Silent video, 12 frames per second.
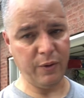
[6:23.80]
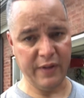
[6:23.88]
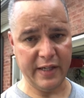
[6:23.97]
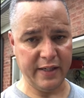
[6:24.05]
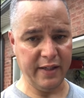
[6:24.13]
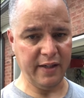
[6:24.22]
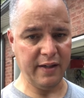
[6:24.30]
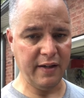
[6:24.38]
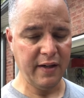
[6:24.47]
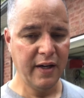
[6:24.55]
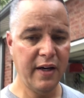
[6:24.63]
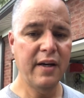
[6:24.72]
that I did,
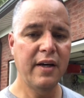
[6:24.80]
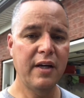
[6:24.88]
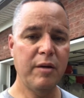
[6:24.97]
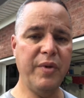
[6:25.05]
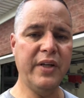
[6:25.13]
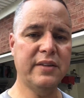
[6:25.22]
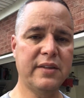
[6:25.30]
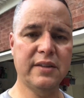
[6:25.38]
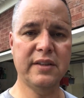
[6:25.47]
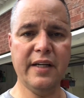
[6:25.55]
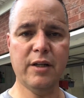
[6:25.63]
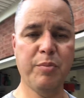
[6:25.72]
because the
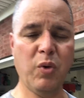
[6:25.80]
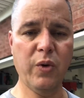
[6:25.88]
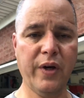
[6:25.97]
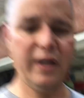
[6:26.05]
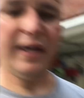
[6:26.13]
center point